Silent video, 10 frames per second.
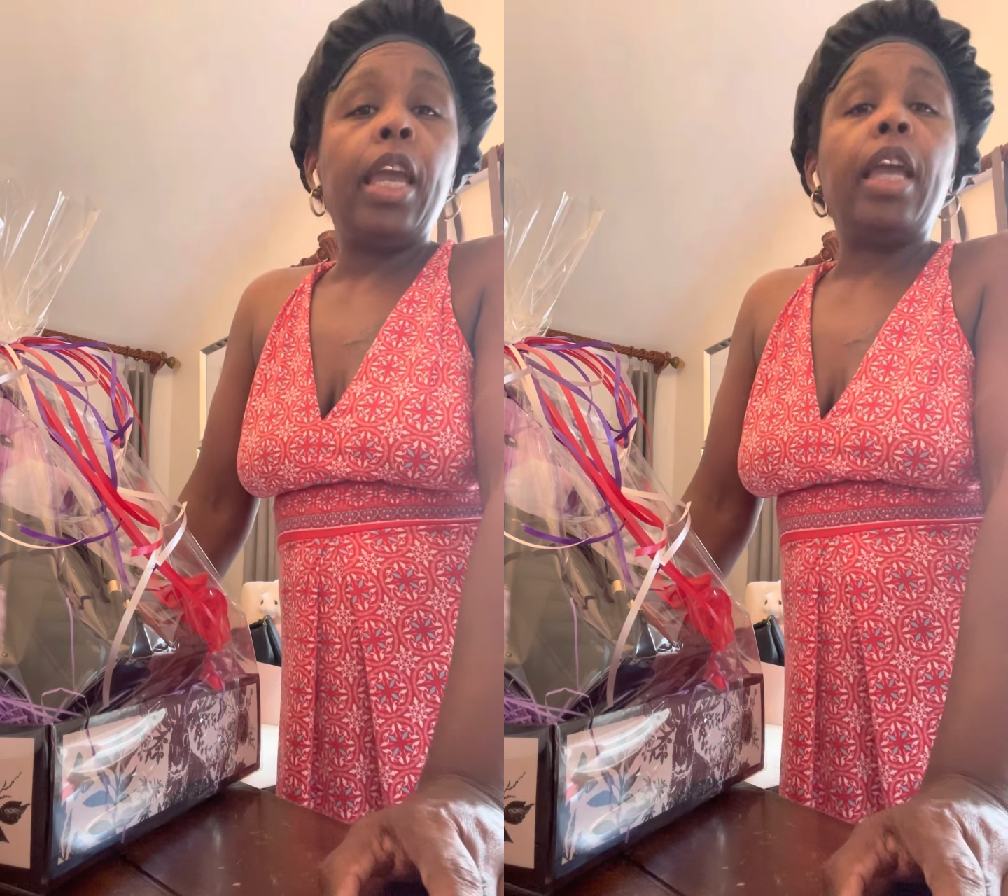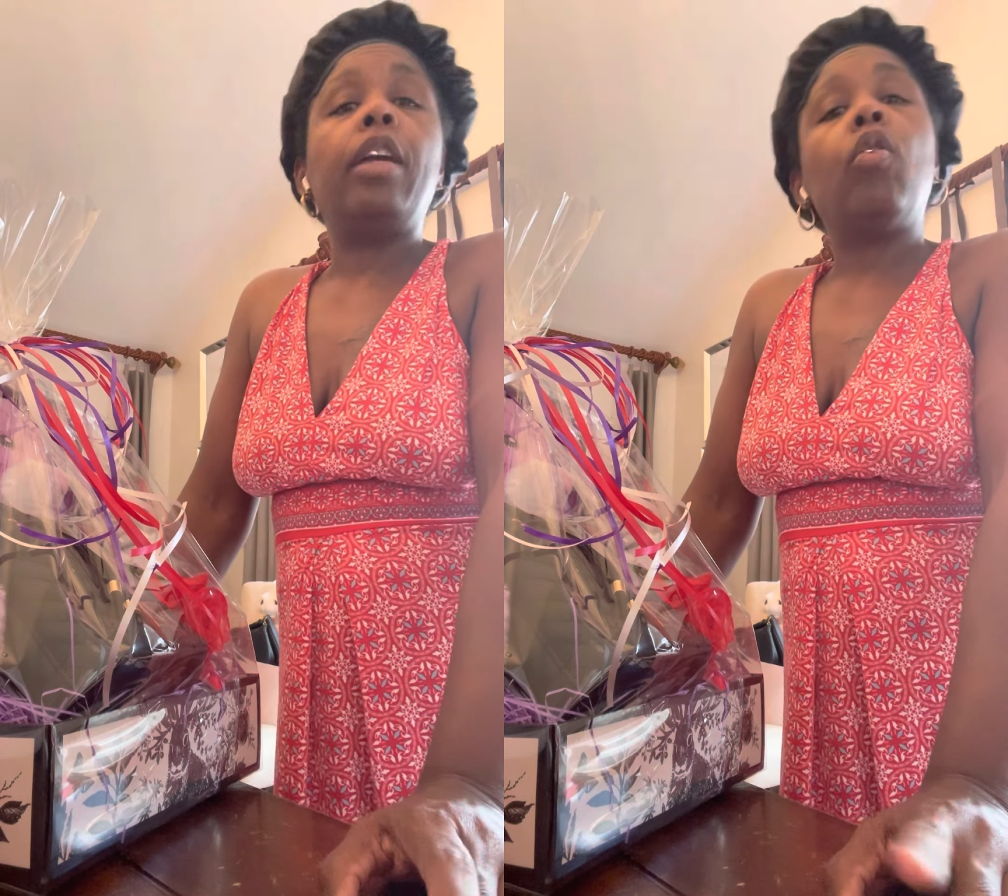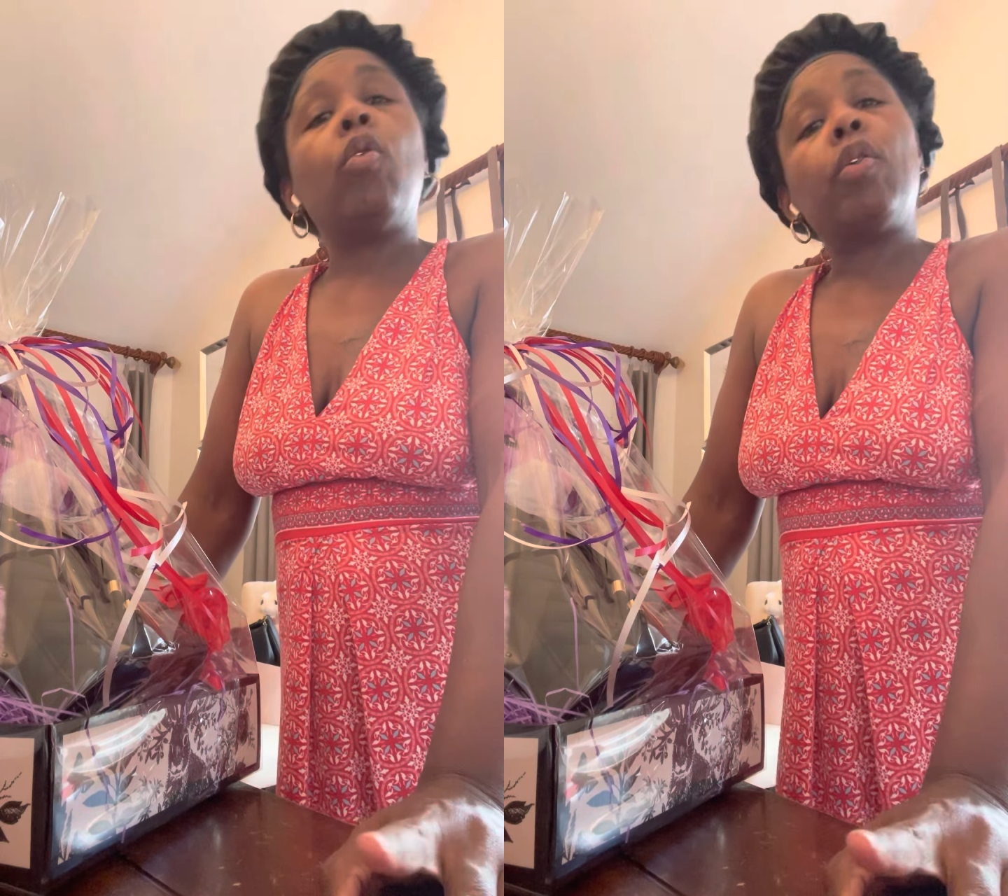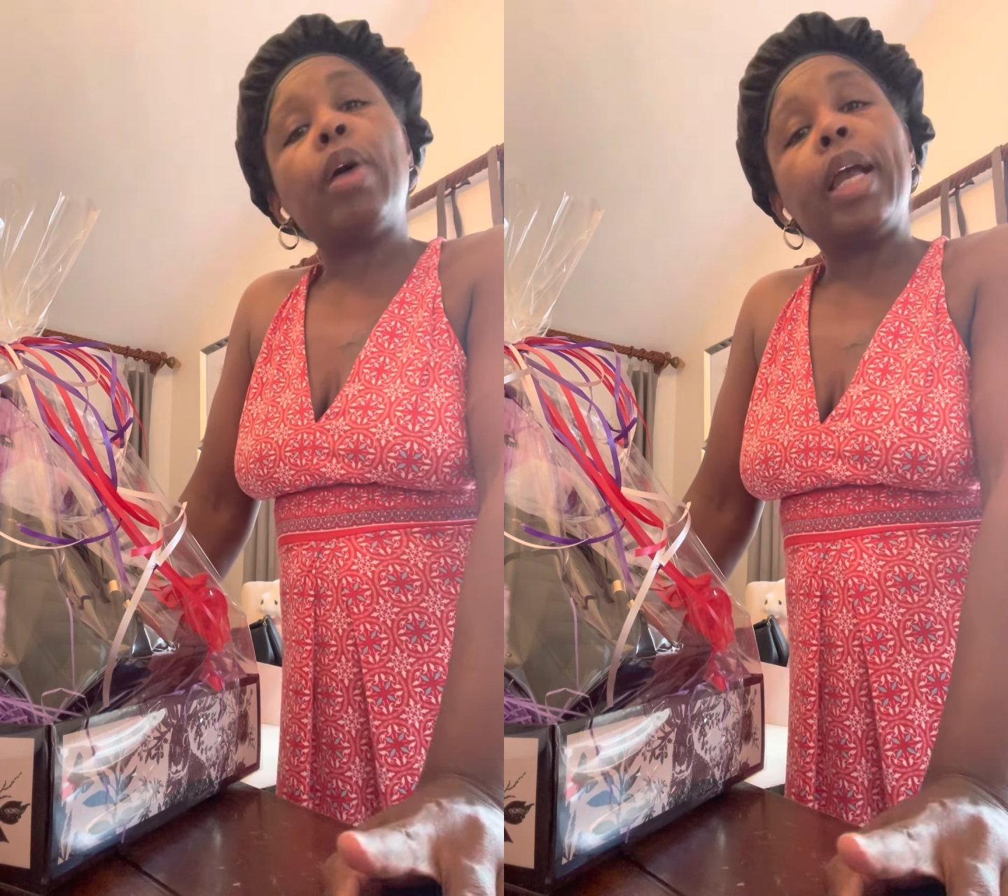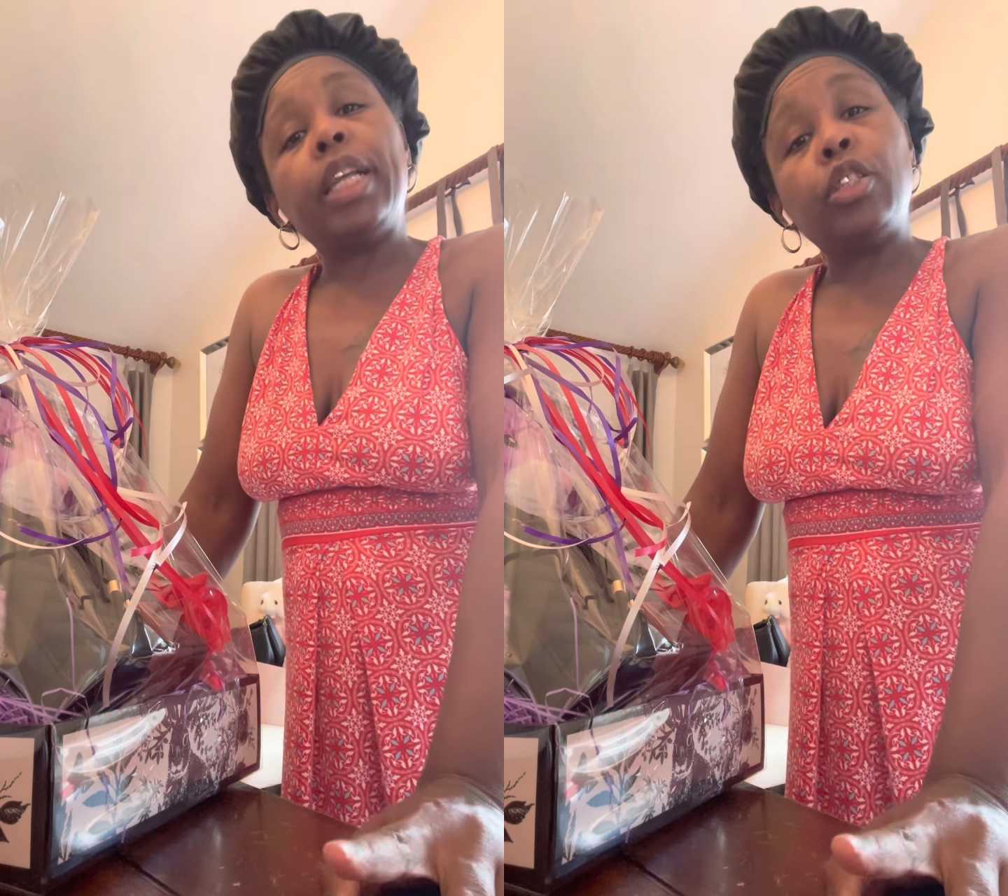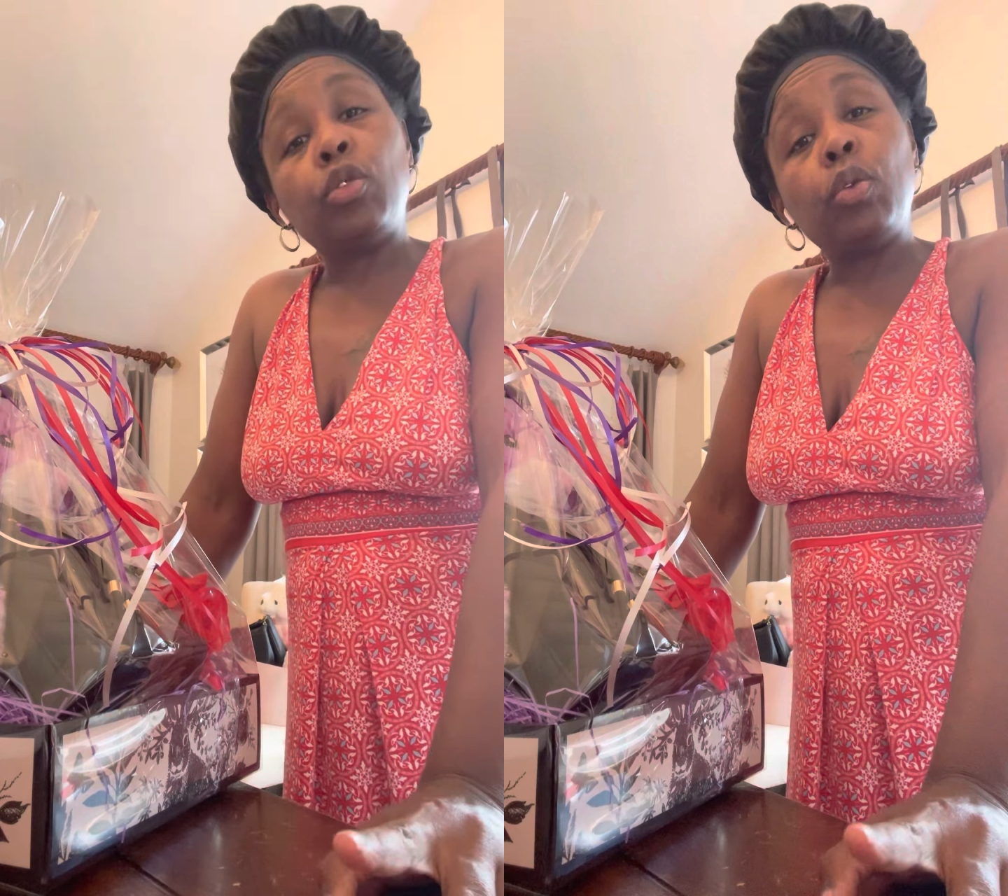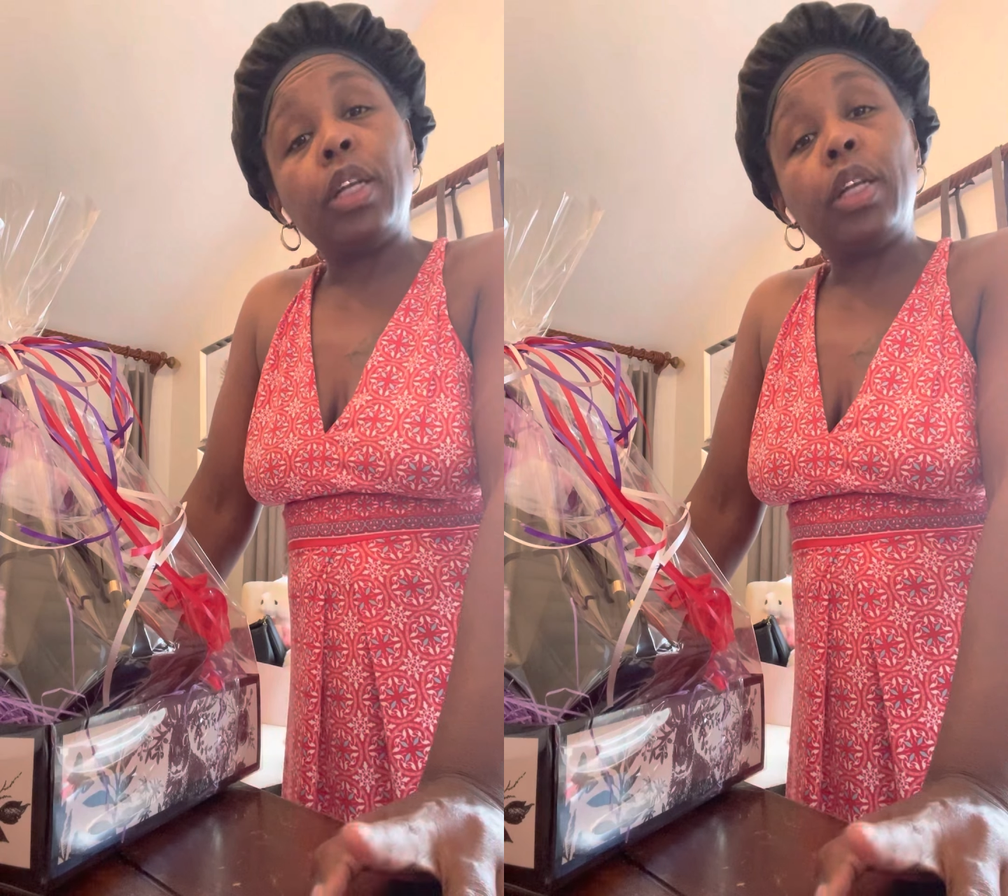and going right into